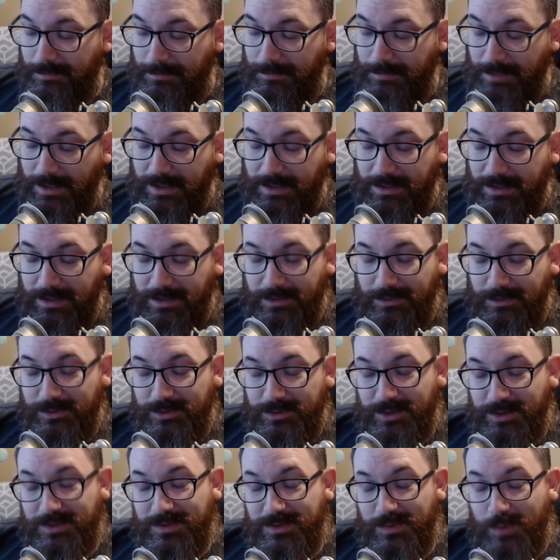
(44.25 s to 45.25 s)
I don't
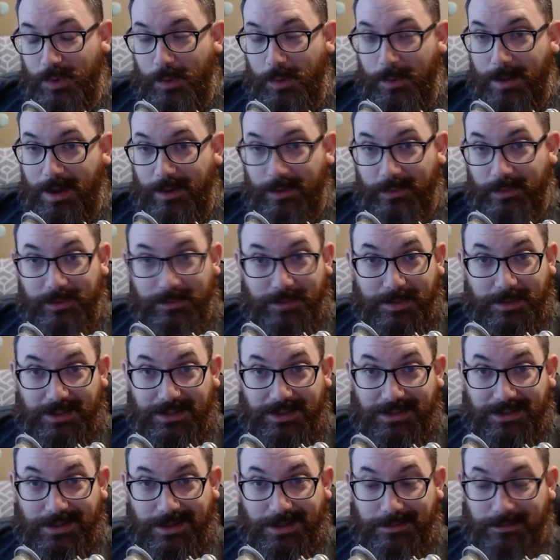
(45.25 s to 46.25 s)
trust a robot with money
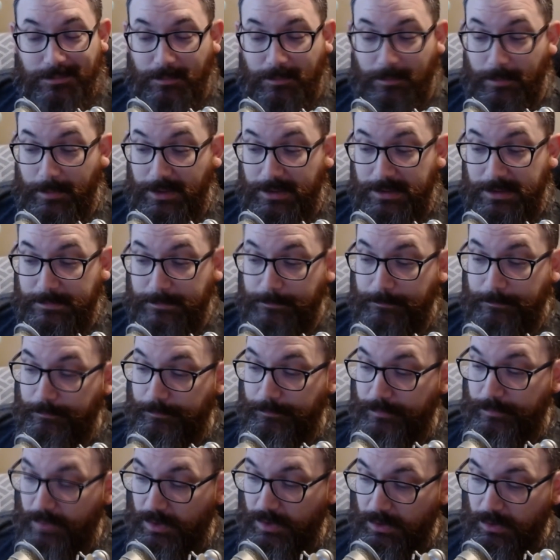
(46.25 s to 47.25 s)
yet, but
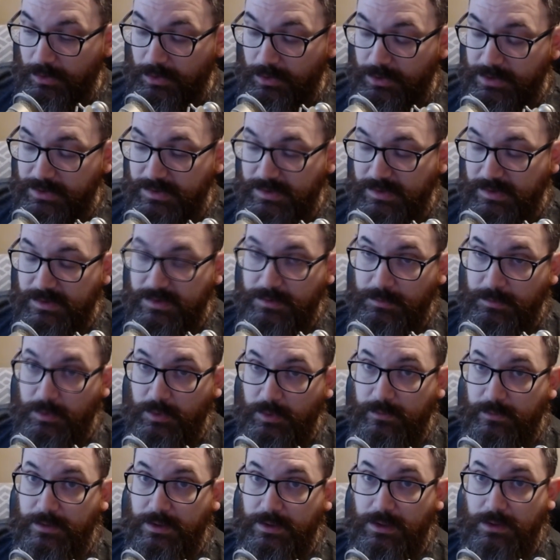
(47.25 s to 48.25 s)
you're going to see some
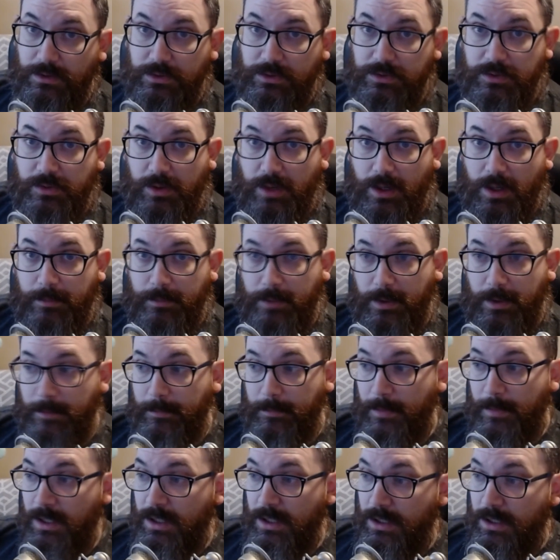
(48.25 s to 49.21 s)
new videos crop up.